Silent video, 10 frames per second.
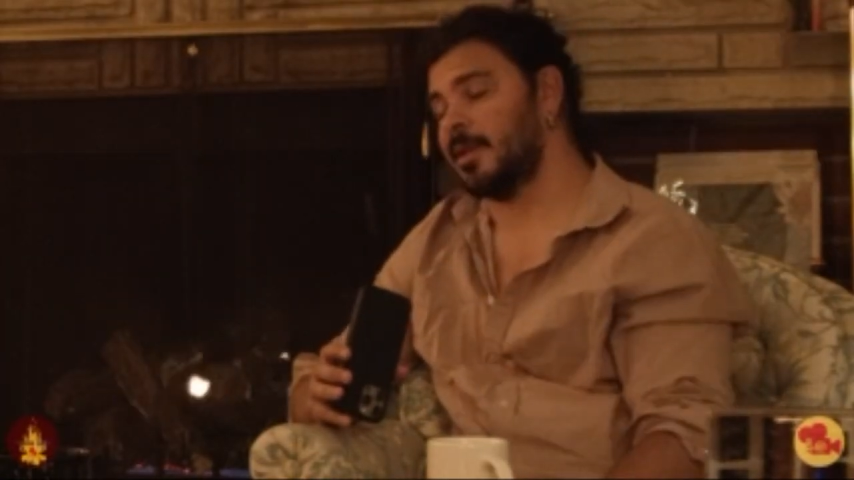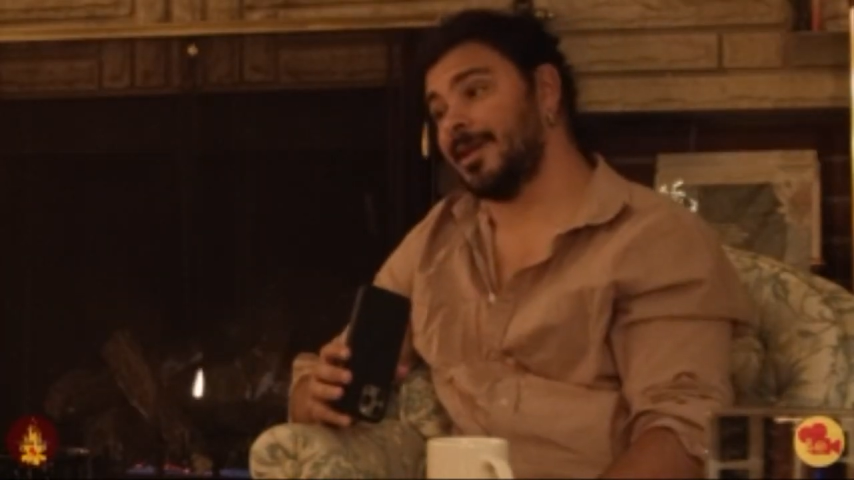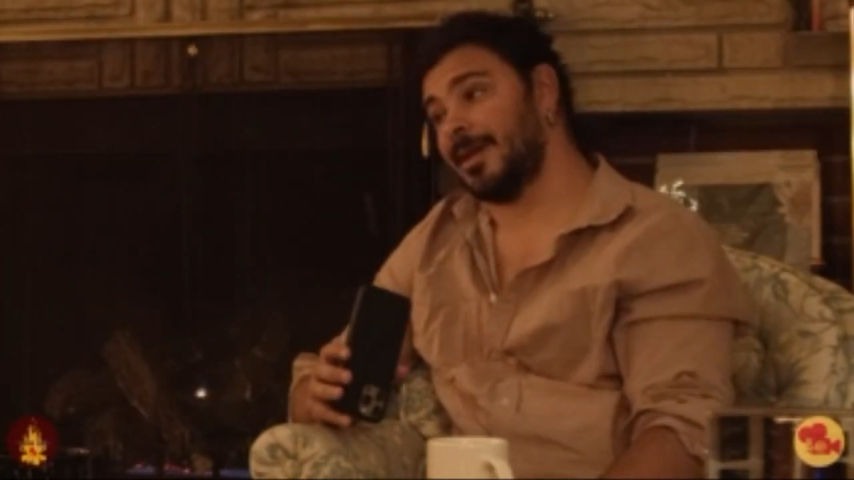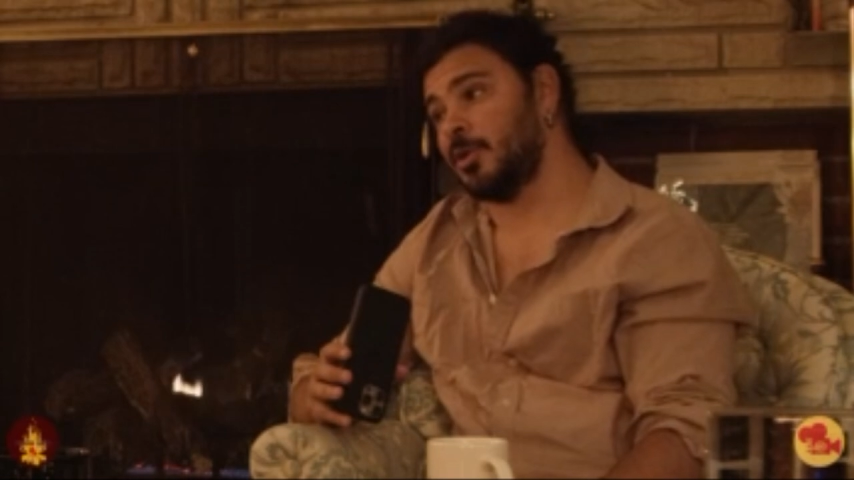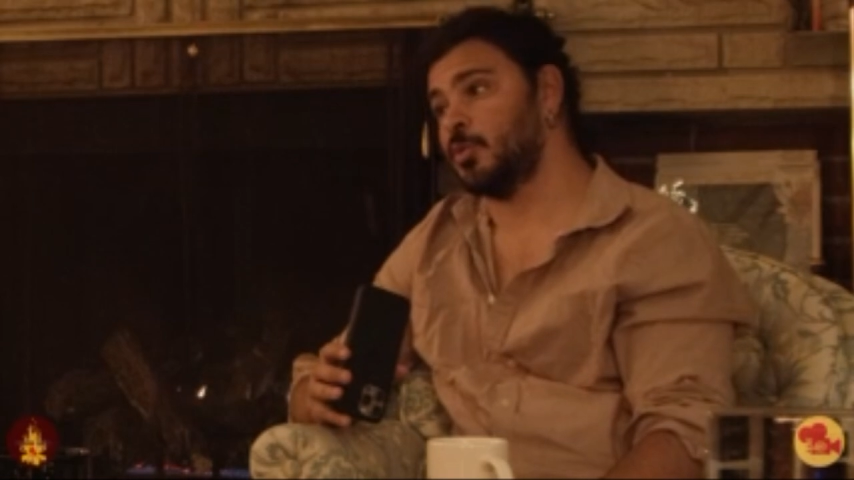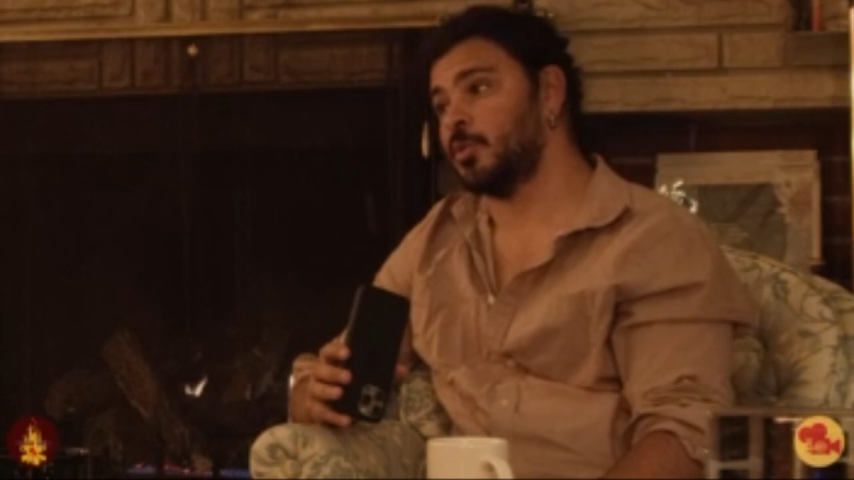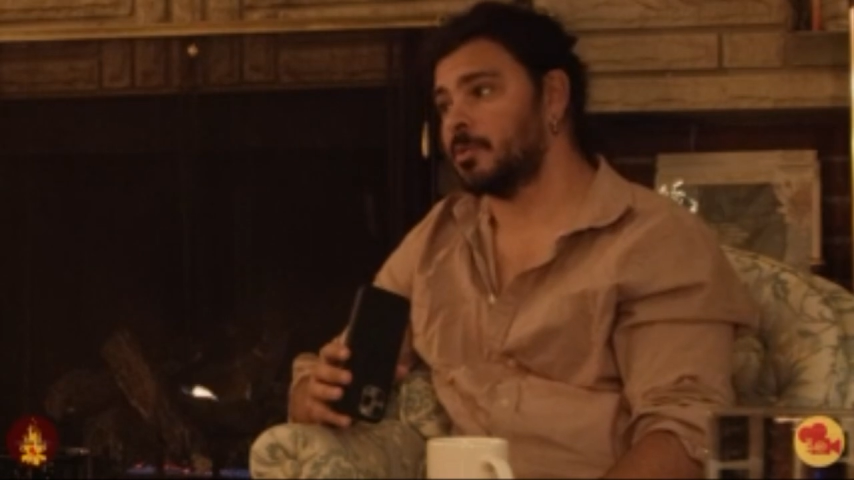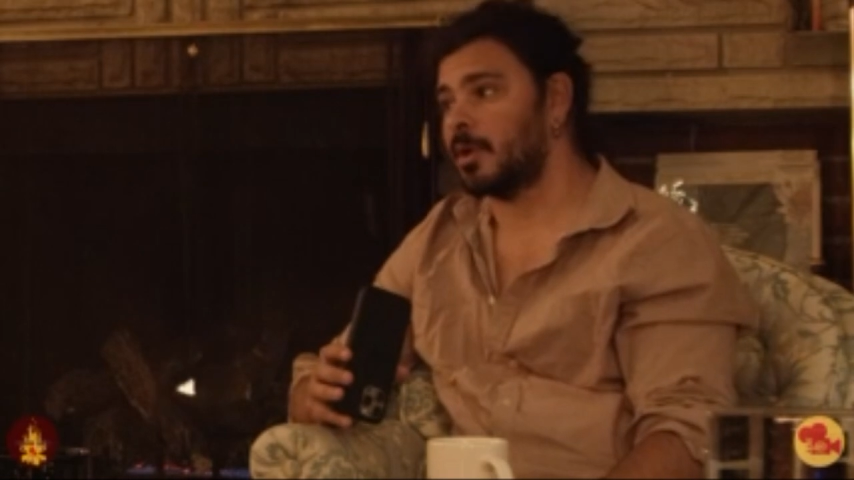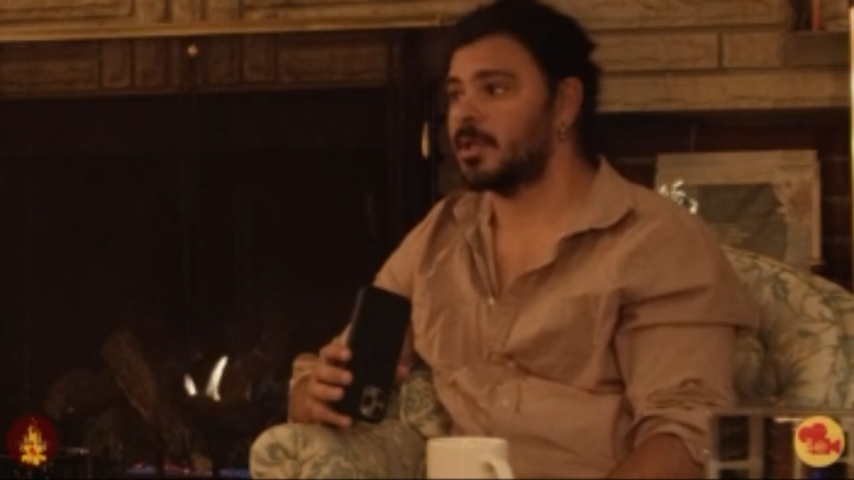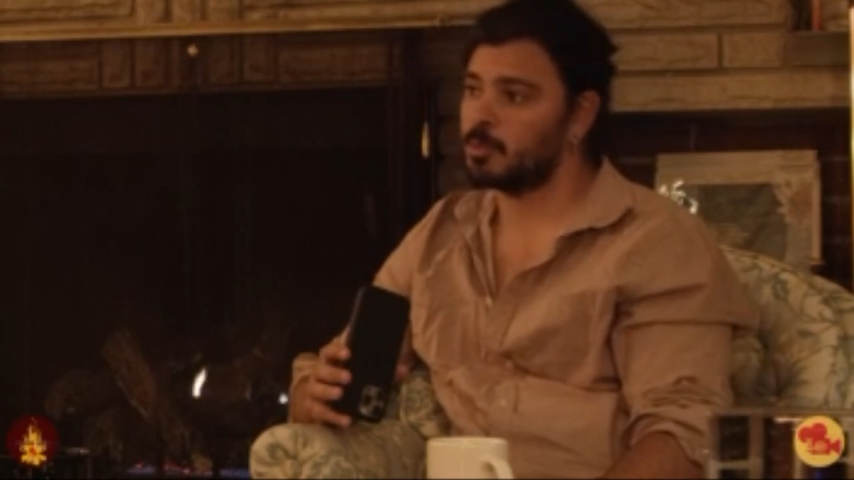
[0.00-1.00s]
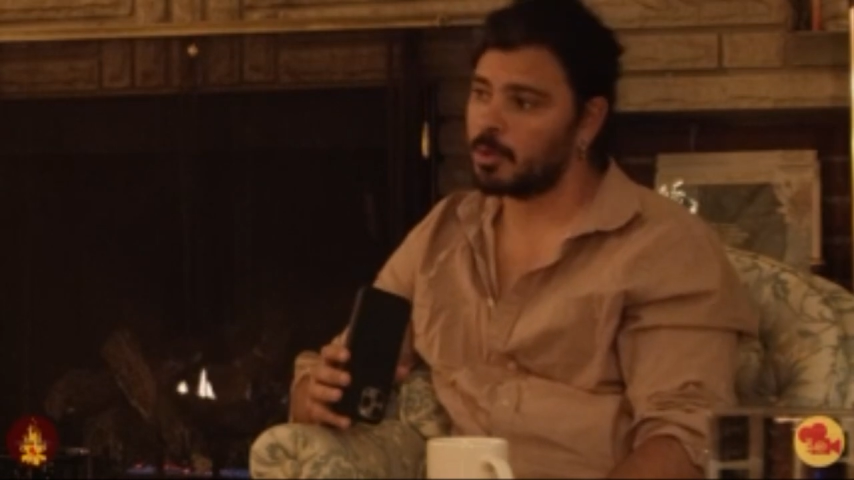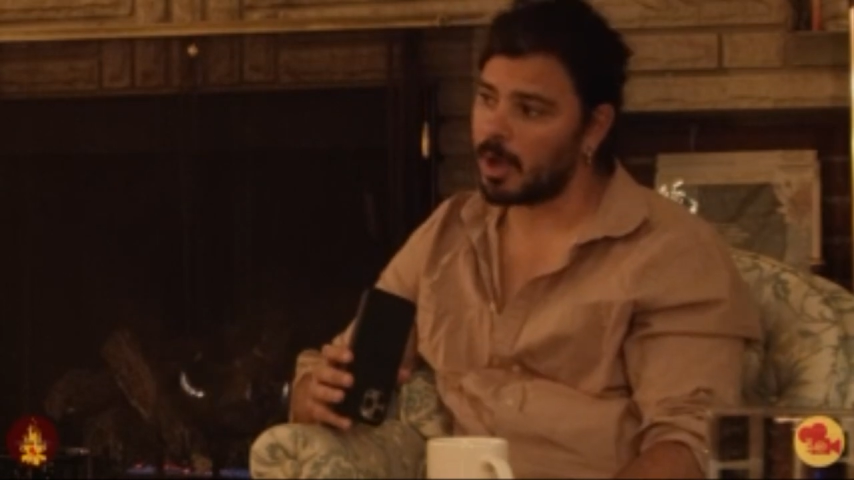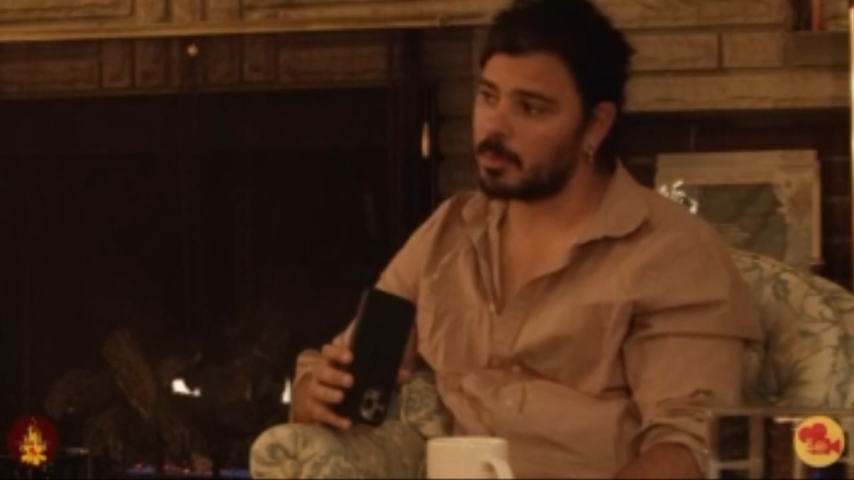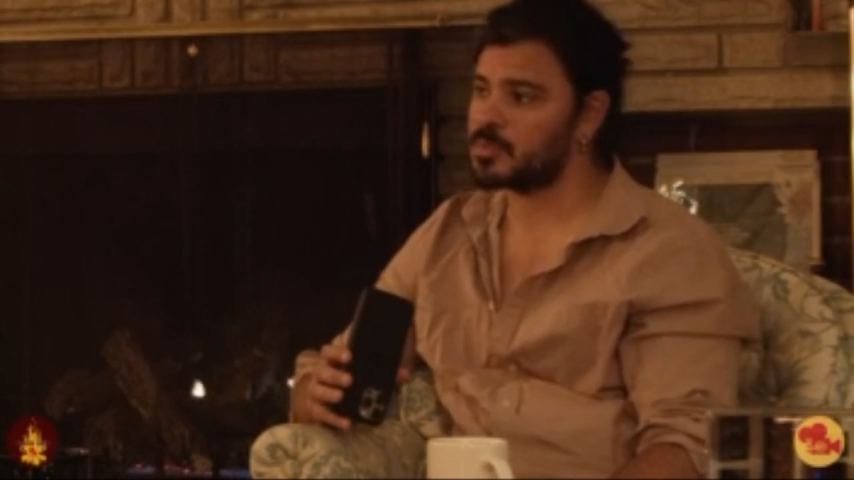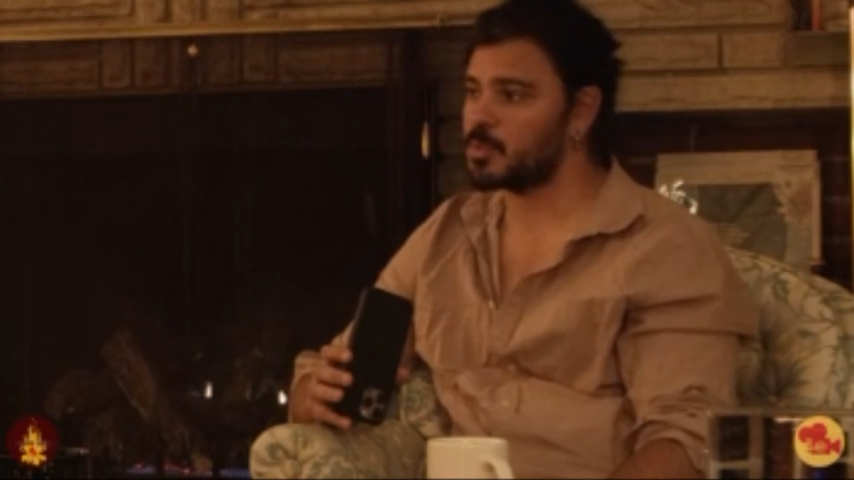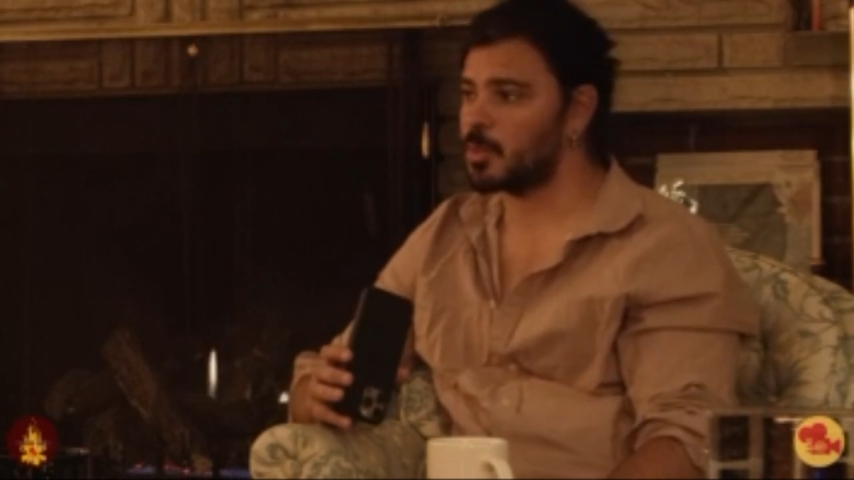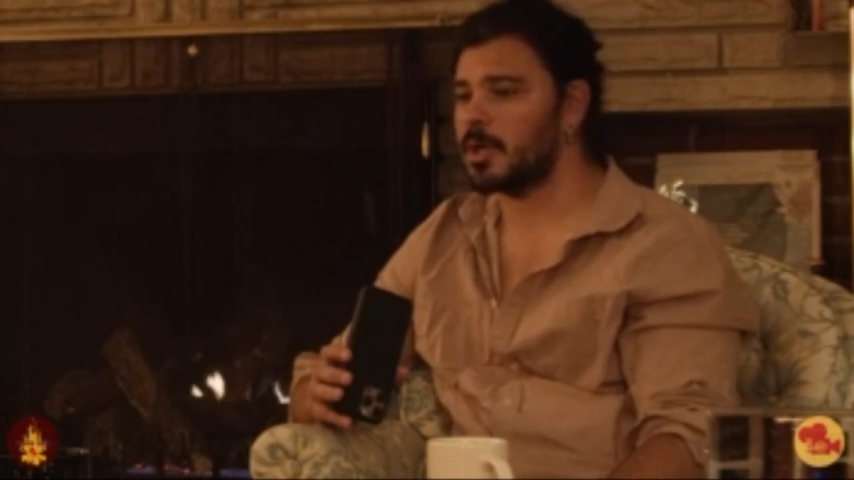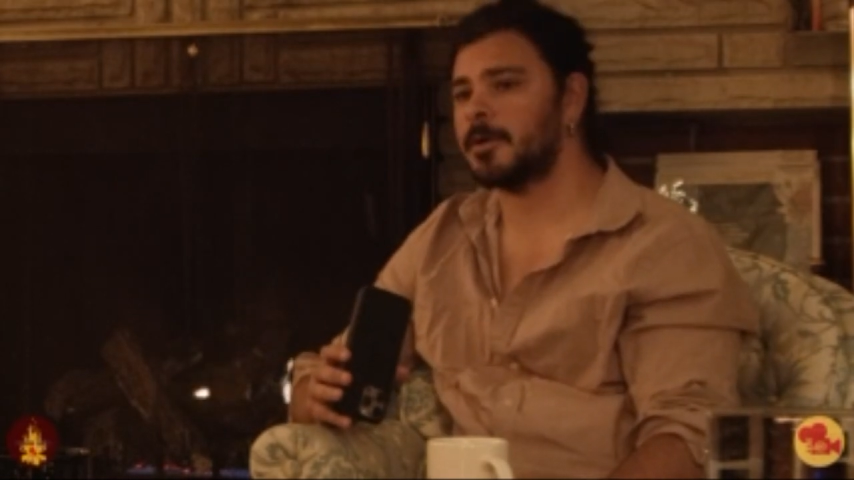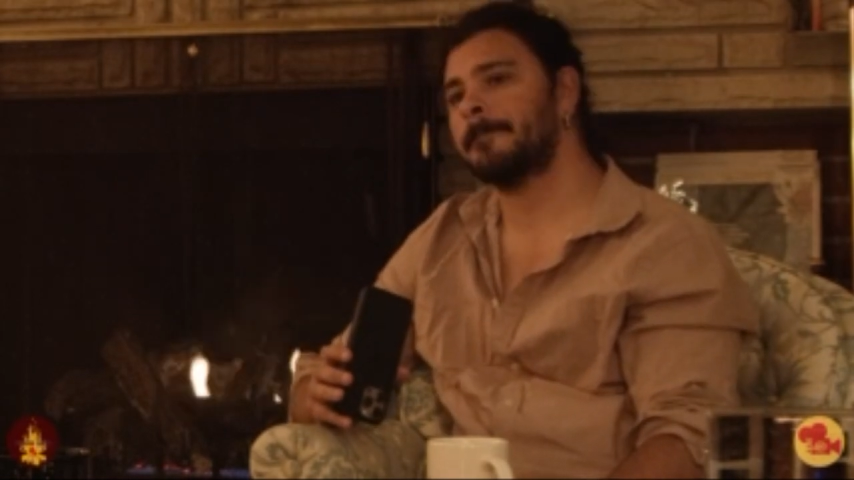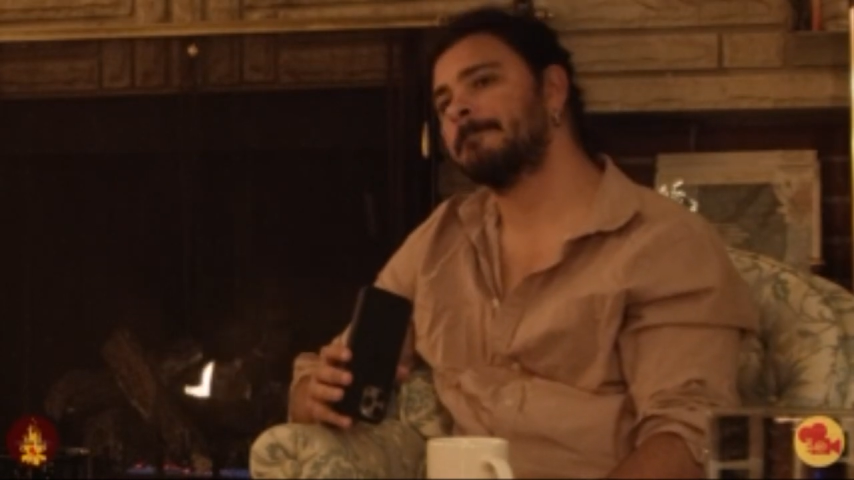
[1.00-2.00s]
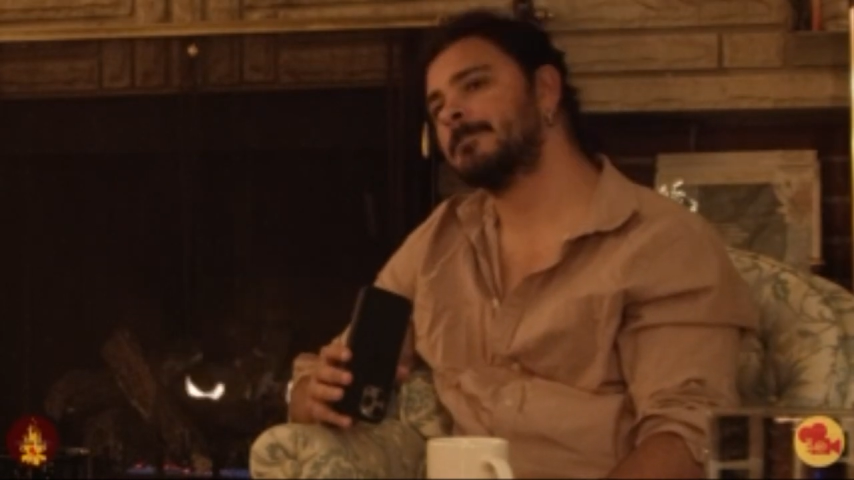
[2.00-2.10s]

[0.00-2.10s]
Then you would run into problems where